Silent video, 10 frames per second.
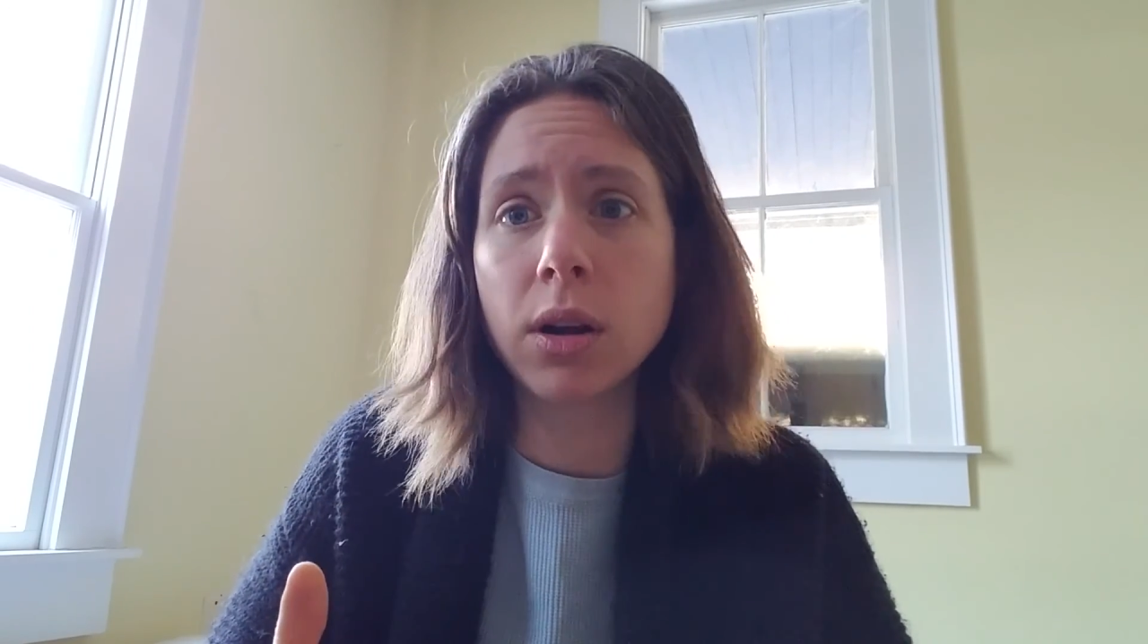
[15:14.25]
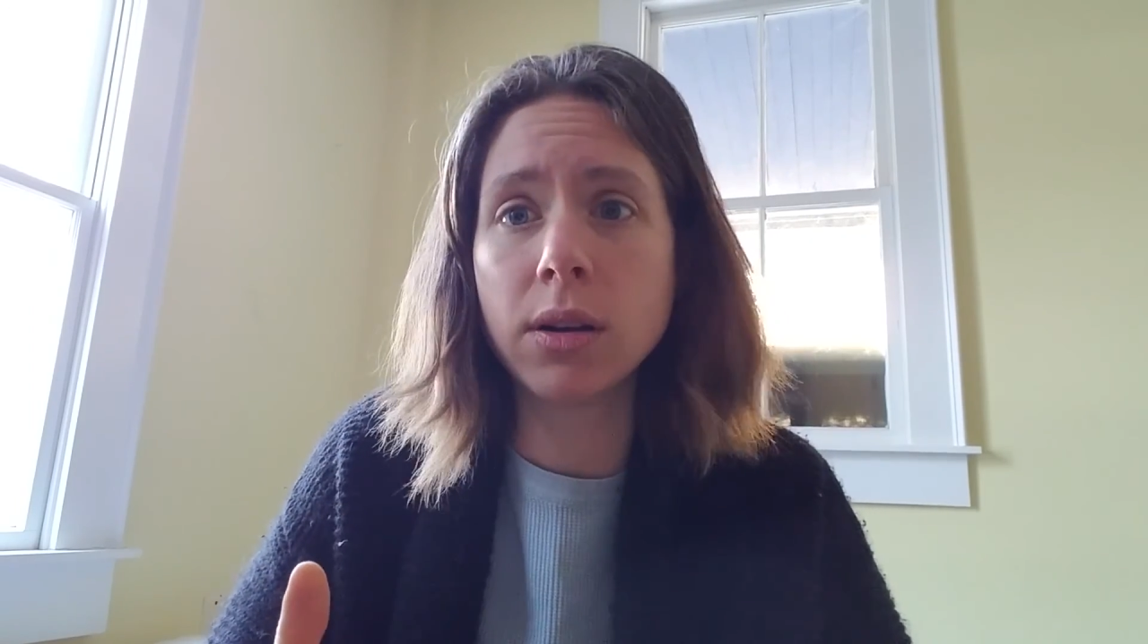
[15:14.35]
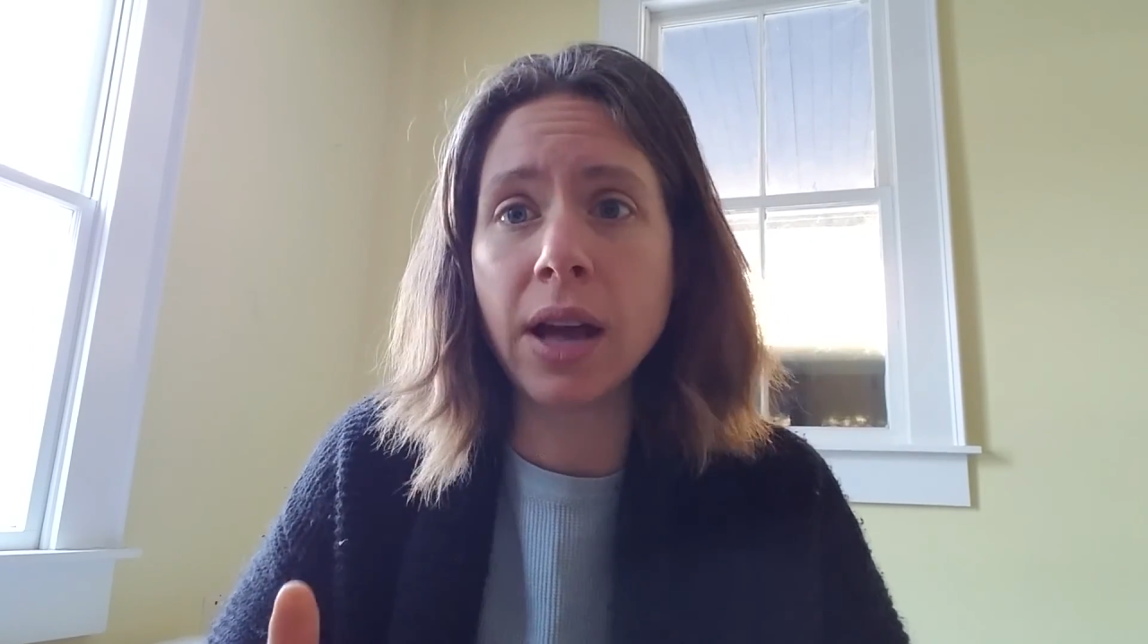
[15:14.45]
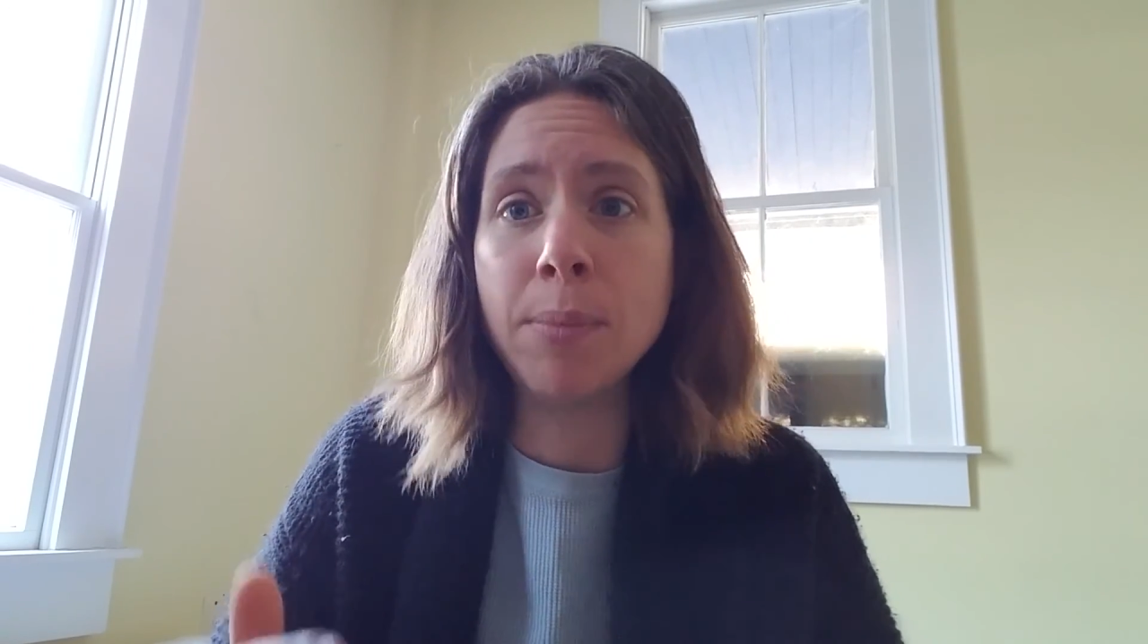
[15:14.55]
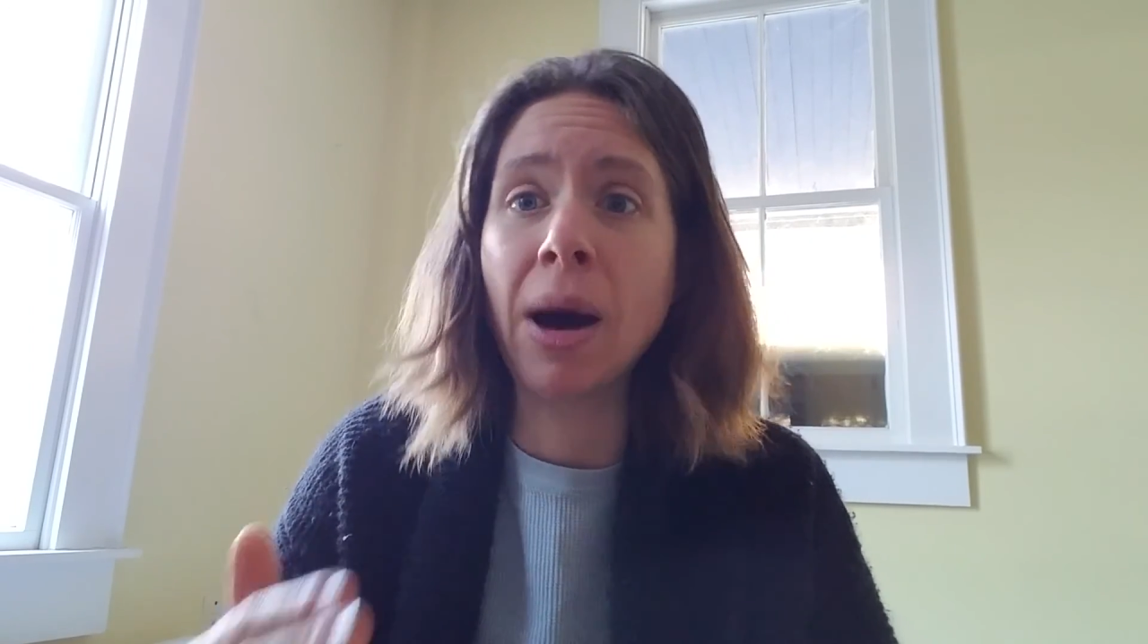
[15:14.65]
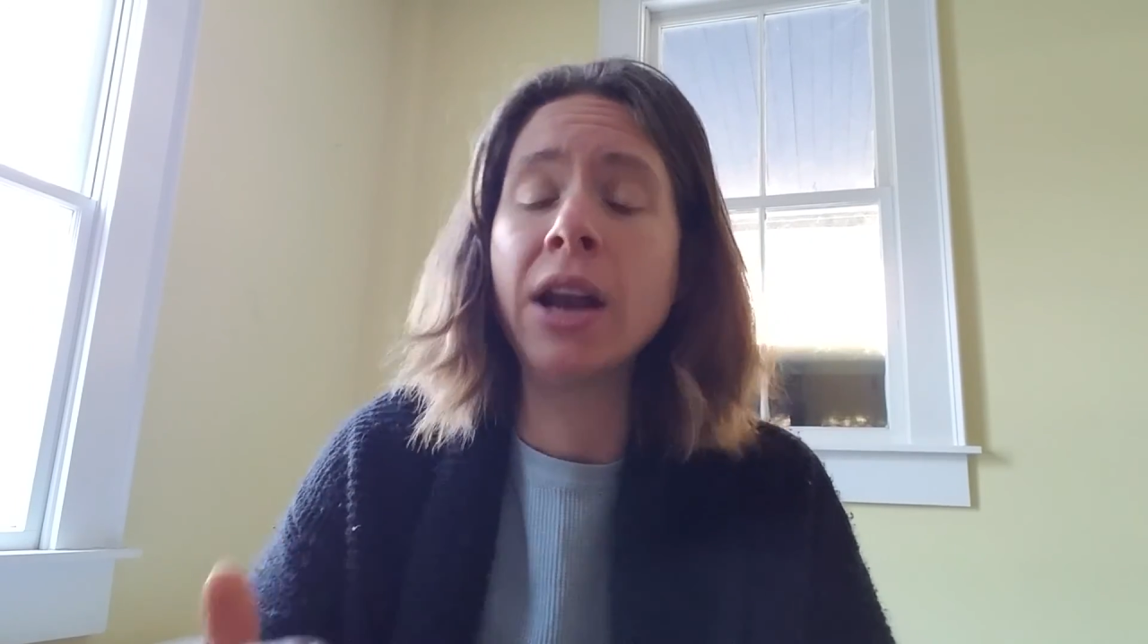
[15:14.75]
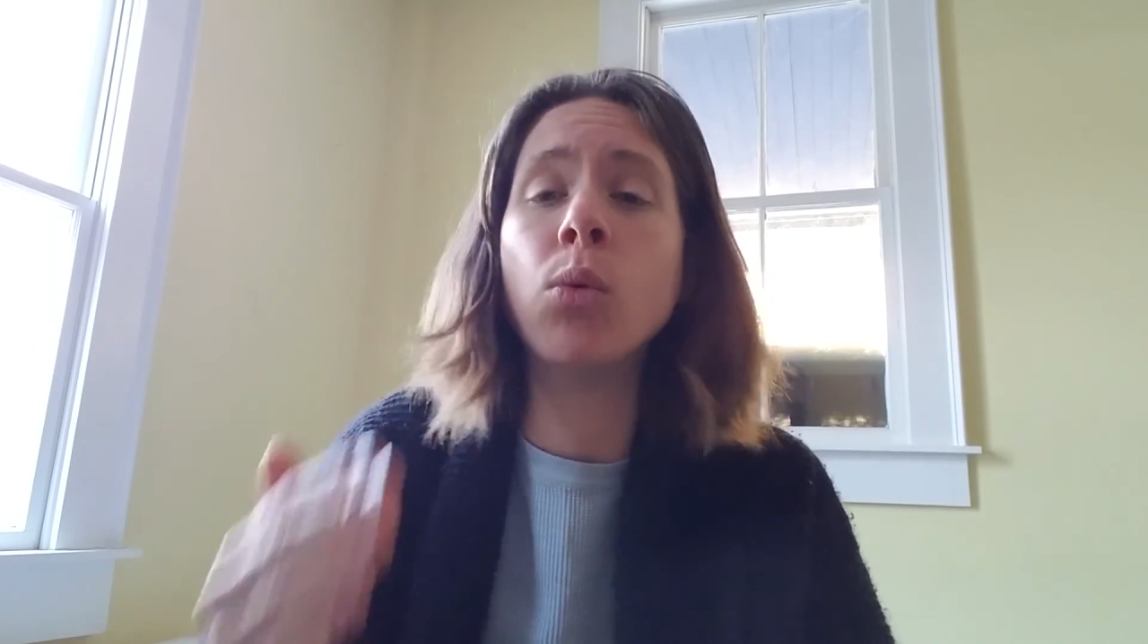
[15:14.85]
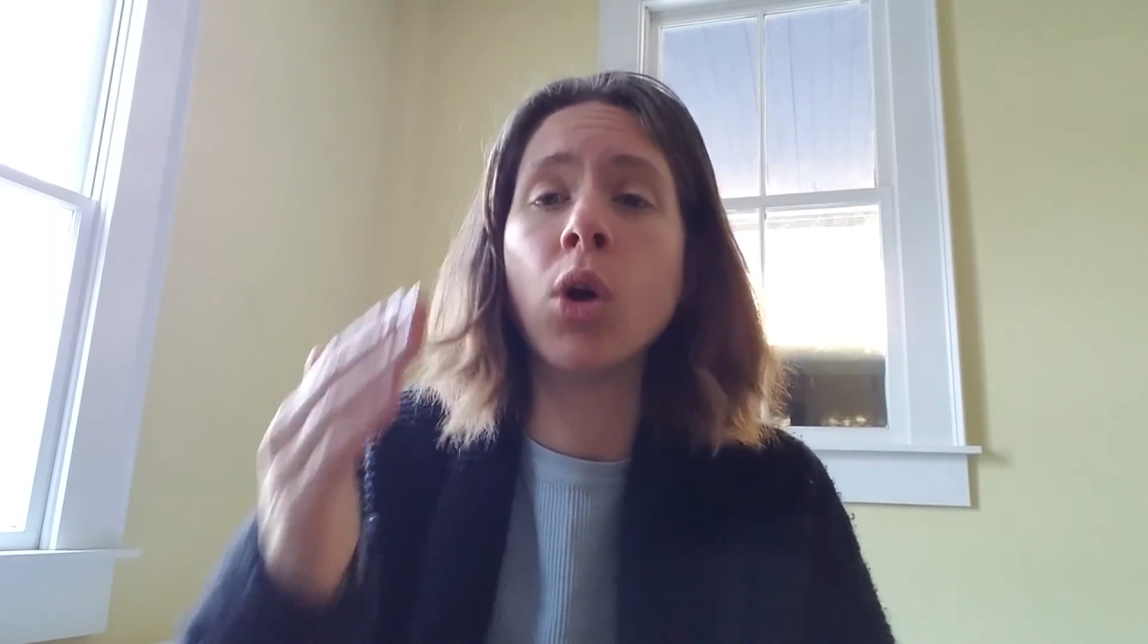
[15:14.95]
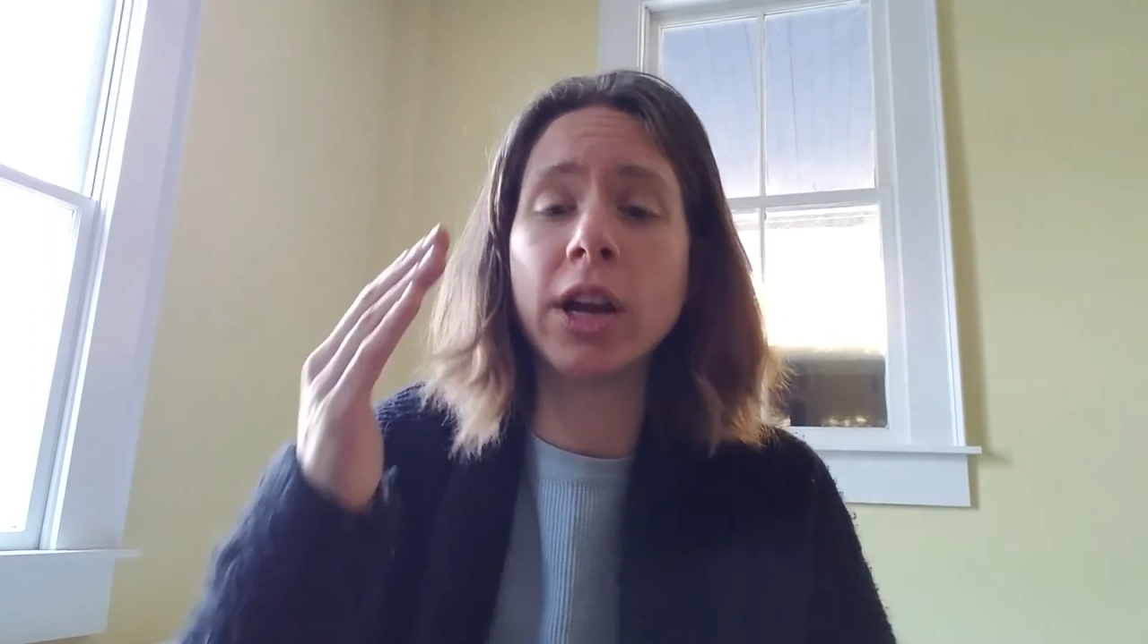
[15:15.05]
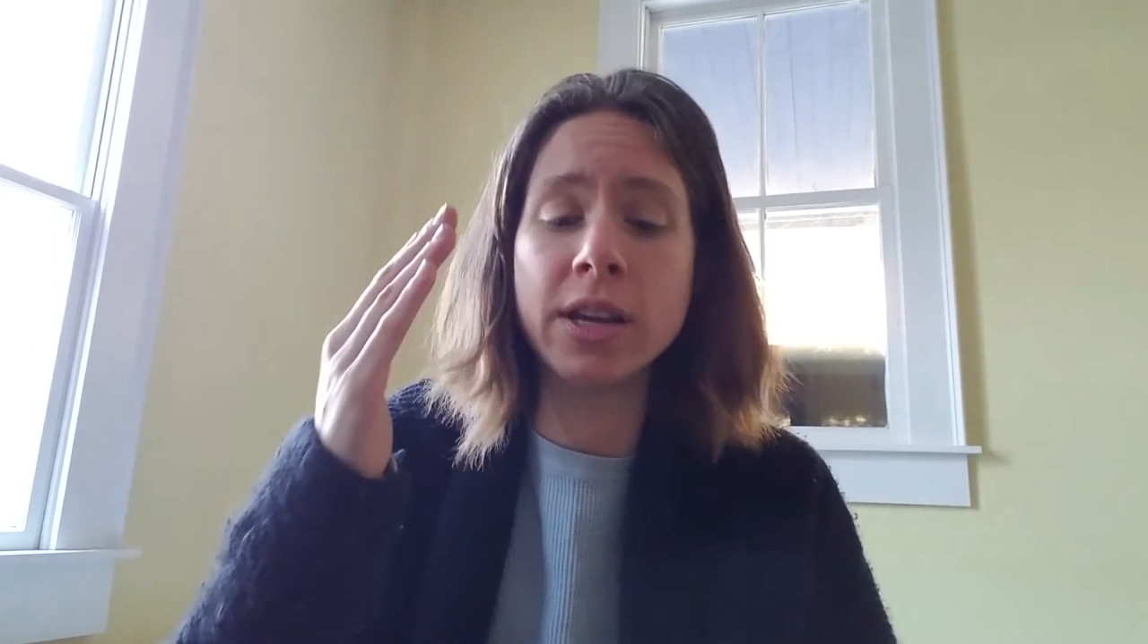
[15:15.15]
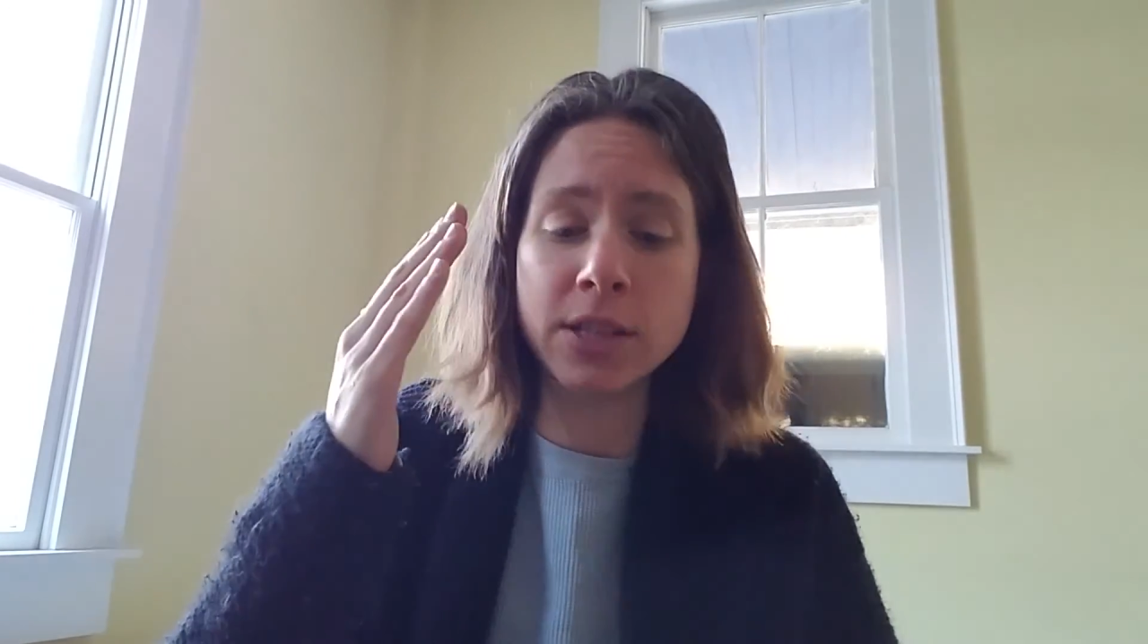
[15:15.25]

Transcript: and body work is